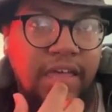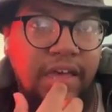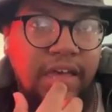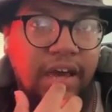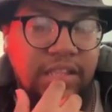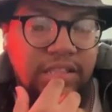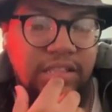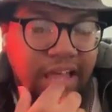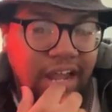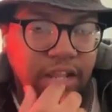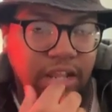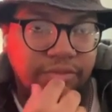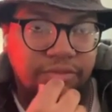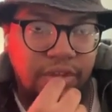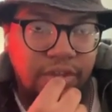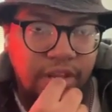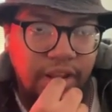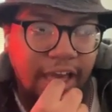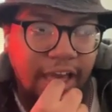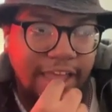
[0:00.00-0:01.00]
A lot of
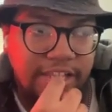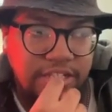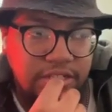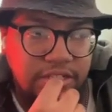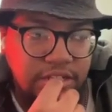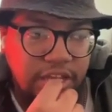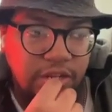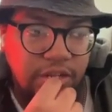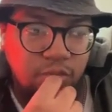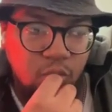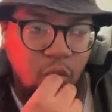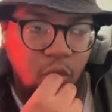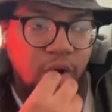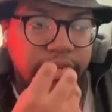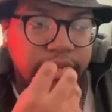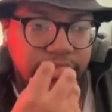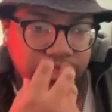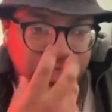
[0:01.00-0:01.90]
it I did want